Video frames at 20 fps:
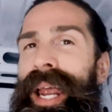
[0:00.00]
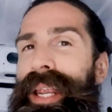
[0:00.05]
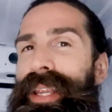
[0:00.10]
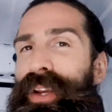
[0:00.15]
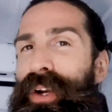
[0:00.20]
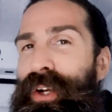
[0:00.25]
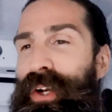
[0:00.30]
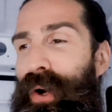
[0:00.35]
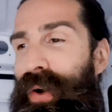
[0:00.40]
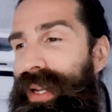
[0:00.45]

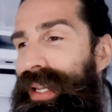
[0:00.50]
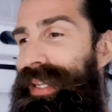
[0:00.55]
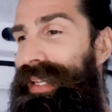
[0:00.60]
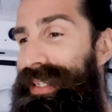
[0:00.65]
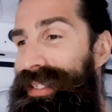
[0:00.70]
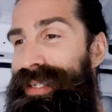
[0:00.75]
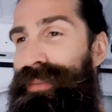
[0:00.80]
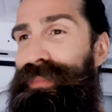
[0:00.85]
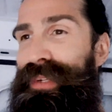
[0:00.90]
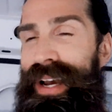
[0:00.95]
you're gonna get
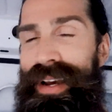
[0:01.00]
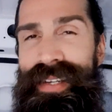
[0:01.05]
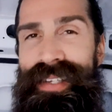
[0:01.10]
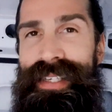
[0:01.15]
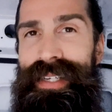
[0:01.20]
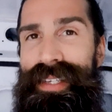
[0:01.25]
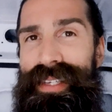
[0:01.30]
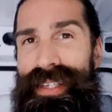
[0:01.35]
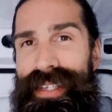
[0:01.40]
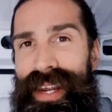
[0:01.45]
some dust
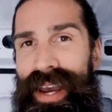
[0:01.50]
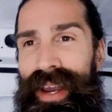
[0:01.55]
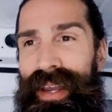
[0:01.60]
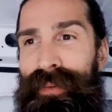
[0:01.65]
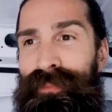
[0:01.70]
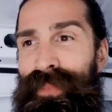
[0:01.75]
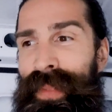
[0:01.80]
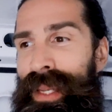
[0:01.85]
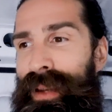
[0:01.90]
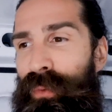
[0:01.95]

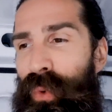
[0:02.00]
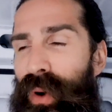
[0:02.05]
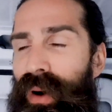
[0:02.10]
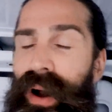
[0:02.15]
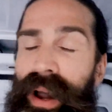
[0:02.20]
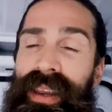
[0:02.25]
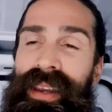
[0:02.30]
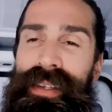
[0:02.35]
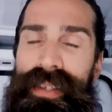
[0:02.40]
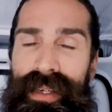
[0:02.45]
inside. Well,
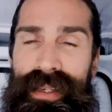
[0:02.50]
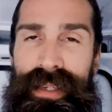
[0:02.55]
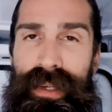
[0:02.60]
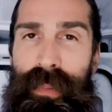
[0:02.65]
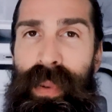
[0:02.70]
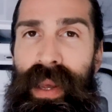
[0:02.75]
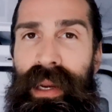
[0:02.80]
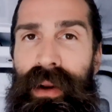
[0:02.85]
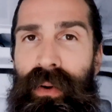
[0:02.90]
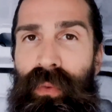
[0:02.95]
I guess that's
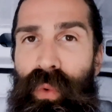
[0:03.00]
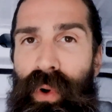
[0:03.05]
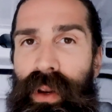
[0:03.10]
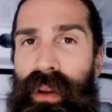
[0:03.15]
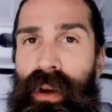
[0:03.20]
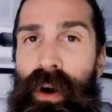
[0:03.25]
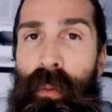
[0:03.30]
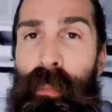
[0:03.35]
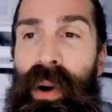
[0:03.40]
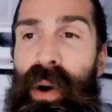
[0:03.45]
depending on where you
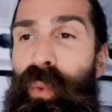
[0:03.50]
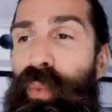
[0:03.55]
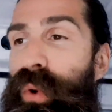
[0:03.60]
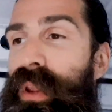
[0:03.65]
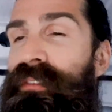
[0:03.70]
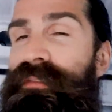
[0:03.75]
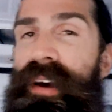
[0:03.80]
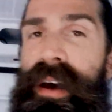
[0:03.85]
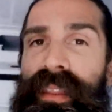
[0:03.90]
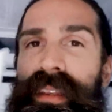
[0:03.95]
go, but we
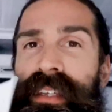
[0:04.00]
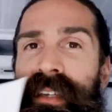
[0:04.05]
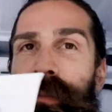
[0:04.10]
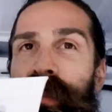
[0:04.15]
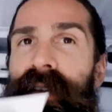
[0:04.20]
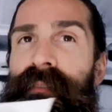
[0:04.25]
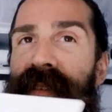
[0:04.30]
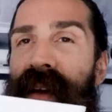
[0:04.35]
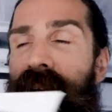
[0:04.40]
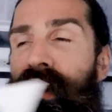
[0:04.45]
found this to
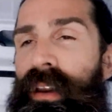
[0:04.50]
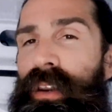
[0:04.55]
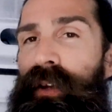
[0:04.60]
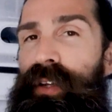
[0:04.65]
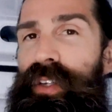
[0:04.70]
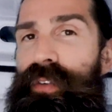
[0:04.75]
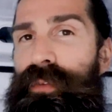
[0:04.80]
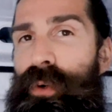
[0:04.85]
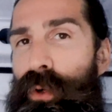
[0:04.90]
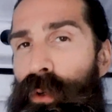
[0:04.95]
be very
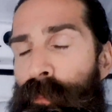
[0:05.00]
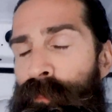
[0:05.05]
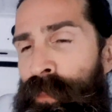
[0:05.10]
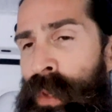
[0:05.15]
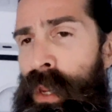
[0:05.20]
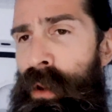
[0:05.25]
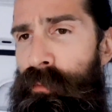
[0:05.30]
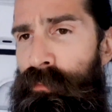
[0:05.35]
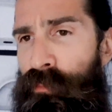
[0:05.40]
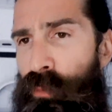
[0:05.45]
useful
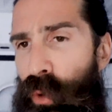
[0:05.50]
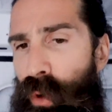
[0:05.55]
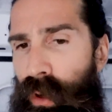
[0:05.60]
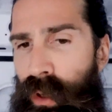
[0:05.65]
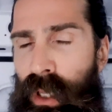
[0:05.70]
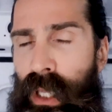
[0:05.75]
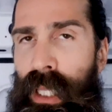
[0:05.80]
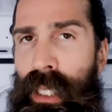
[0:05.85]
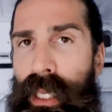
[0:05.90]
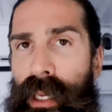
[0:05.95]
for
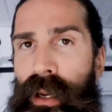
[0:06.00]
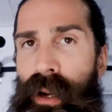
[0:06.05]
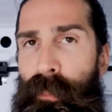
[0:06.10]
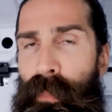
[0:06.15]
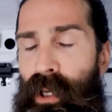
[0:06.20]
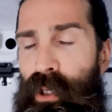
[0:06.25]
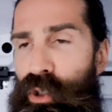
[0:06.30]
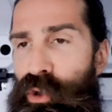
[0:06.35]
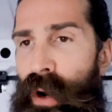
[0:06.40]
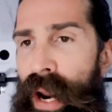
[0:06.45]
cleaning up
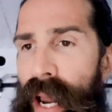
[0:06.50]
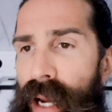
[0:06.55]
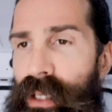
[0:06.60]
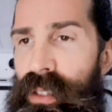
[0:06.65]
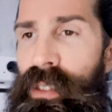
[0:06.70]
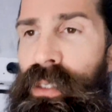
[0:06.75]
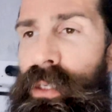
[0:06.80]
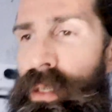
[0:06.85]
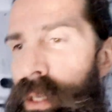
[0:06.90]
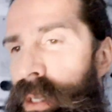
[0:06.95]
our
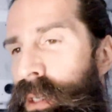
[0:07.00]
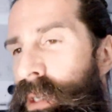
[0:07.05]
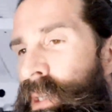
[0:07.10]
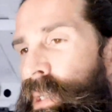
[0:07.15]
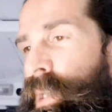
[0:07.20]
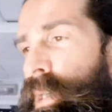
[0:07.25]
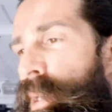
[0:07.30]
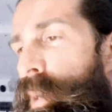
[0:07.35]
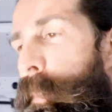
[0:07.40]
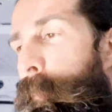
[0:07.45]
tracks.
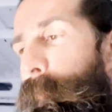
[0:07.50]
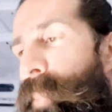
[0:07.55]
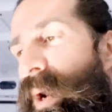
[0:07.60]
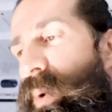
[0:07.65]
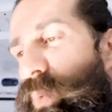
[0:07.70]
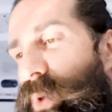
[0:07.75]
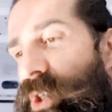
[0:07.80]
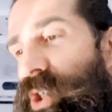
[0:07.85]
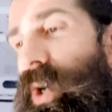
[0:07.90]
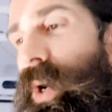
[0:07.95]
But
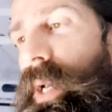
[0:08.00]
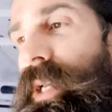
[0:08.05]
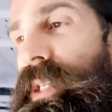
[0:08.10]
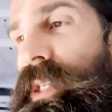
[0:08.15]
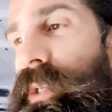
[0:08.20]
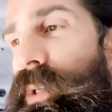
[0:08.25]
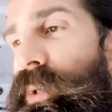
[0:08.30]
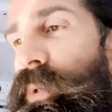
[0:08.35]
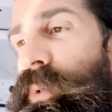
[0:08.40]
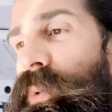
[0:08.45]
we're trying
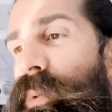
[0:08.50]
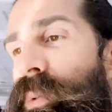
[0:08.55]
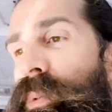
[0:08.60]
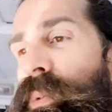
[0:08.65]
to